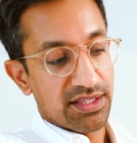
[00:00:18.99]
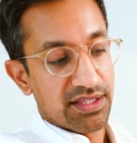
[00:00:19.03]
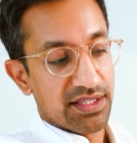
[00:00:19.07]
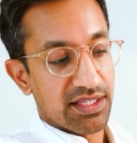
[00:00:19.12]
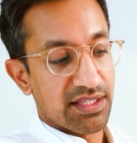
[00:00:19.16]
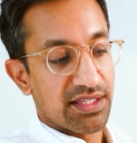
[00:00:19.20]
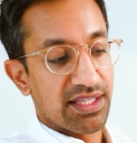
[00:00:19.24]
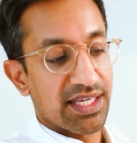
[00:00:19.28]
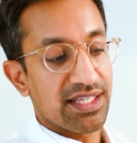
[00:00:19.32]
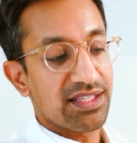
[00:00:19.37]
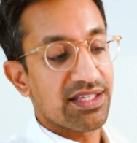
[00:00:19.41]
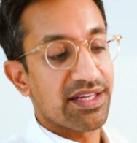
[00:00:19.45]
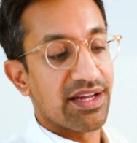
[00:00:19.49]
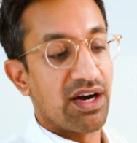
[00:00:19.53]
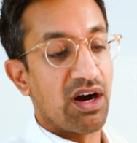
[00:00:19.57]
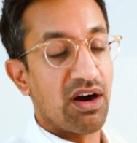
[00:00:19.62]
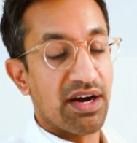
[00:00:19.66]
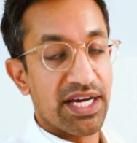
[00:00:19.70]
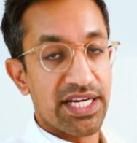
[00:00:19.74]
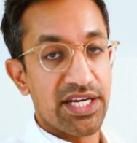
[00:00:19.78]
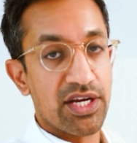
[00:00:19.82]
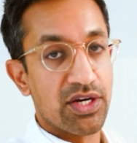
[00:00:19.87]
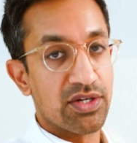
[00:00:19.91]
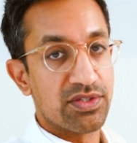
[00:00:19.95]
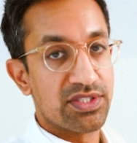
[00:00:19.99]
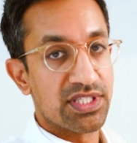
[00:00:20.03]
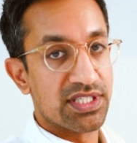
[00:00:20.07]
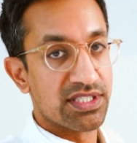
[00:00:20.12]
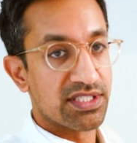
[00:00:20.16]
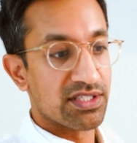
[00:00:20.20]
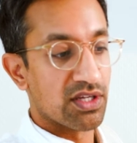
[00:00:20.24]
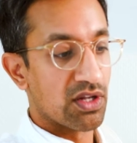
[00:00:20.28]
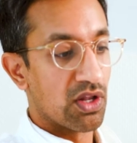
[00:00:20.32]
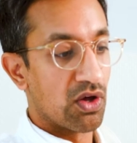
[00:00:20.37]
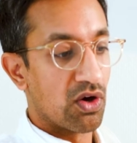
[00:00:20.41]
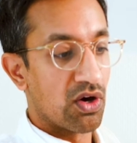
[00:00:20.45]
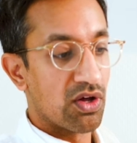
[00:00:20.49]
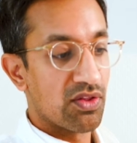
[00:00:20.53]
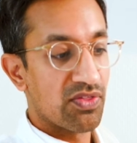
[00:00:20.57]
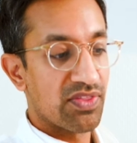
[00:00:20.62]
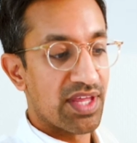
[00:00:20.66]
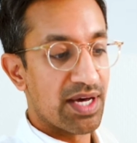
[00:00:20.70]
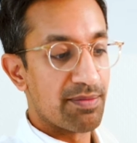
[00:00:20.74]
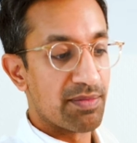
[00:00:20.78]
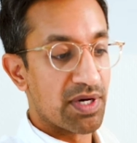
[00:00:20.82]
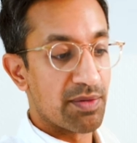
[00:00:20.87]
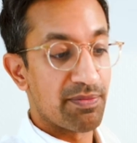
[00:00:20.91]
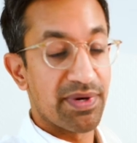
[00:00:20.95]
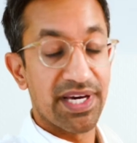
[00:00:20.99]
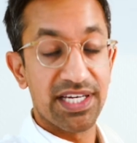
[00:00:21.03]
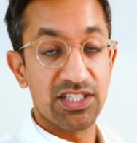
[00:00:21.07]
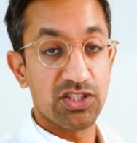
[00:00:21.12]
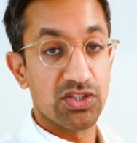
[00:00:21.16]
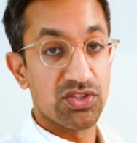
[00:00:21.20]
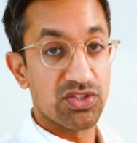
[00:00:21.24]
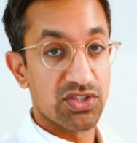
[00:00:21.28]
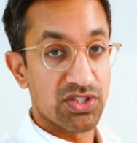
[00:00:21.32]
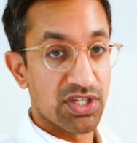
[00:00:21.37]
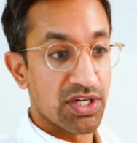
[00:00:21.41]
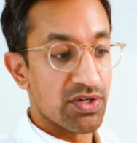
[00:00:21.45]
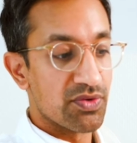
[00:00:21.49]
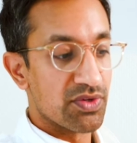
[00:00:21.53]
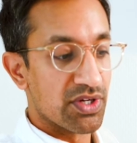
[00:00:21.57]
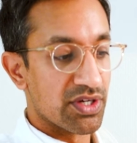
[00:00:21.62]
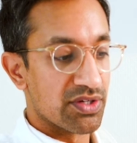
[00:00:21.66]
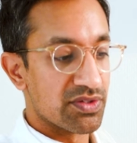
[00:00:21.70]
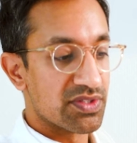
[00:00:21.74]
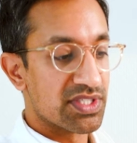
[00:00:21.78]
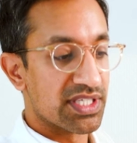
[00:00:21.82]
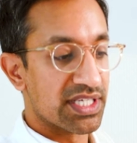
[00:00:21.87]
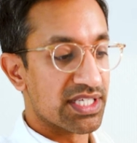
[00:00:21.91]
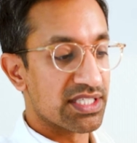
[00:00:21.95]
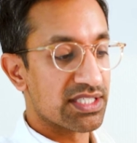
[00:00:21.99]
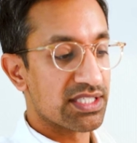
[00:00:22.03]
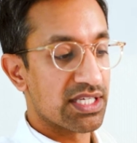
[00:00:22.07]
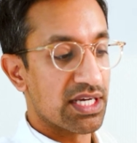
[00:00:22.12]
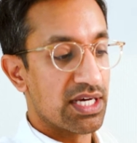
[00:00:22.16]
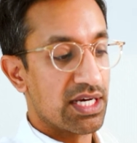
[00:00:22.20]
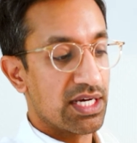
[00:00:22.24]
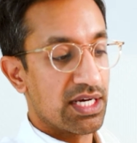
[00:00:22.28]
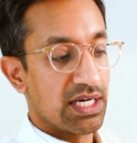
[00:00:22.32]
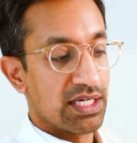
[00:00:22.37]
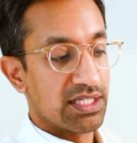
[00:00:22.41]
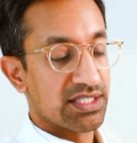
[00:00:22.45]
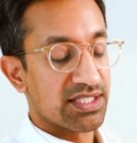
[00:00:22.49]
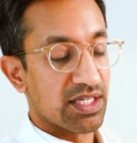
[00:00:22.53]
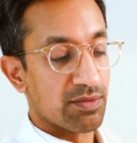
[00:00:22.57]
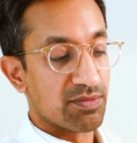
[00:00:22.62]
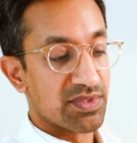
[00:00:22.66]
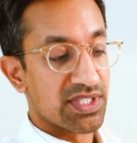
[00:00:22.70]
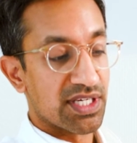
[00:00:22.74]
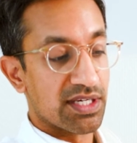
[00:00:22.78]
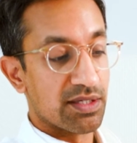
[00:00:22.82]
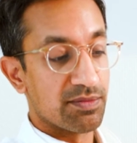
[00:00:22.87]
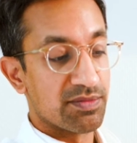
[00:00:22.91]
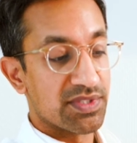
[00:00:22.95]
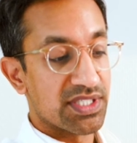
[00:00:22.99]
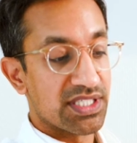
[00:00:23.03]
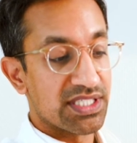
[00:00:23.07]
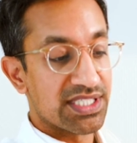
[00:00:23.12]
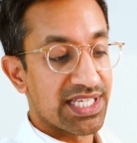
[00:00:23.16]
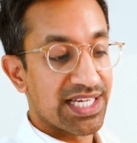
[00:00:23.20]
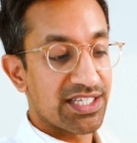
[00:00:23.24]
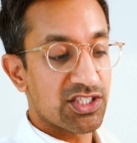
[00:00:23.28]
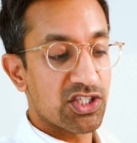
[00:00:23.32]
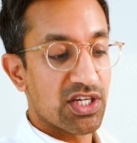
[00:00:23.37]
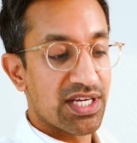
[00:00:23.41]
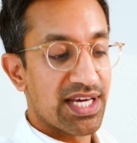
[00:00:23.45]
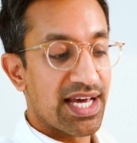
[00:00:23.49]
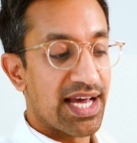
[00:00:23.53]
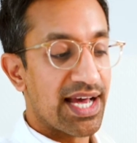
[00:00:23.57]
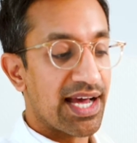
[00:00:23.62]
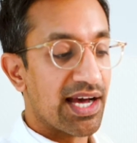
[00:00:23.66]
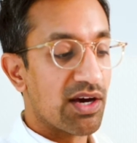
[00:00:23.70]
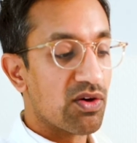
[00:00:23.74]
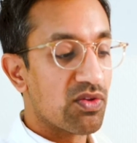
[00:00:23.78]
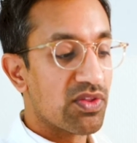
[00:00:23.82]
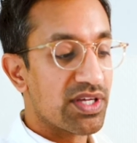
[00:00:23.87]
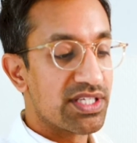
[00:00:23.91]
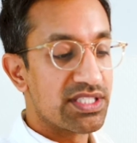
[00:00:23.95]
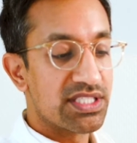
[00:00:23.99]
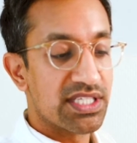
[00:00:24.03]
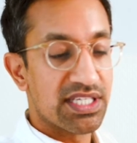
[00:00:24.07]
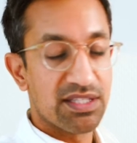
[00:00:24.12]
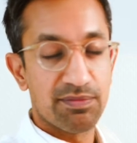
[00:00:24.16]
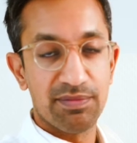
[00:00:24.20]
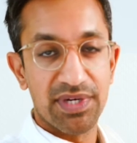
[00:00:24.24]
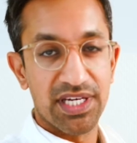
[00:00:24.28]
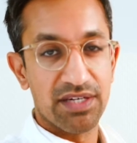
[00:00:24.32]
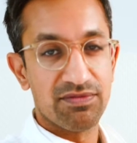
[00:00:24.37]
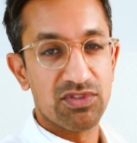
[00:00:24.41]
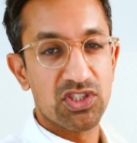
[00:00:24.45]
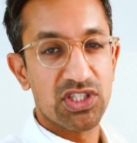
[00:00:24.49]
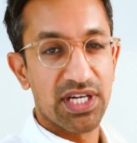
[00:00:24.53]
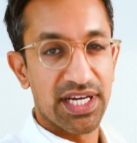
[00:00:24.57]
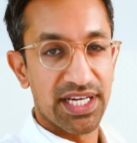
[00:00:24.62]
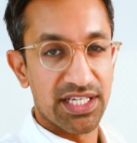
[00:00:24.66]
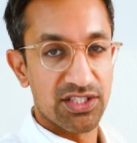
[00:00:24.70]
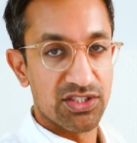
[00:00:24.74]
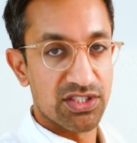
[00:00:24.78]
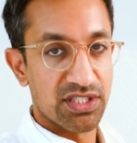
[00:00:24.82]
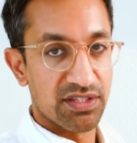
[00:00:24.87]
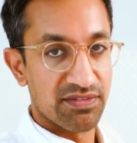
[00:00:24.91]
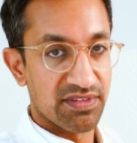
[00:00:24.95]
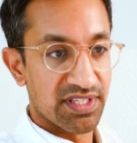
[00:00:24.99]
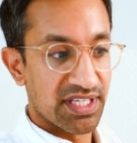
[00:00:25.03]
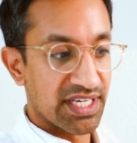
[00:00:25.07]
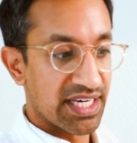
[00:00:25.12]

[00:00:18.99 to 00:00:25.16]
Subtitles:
The thing that I notice a lot that my patients don't notice sometimes is actually how their teeth may have changed over the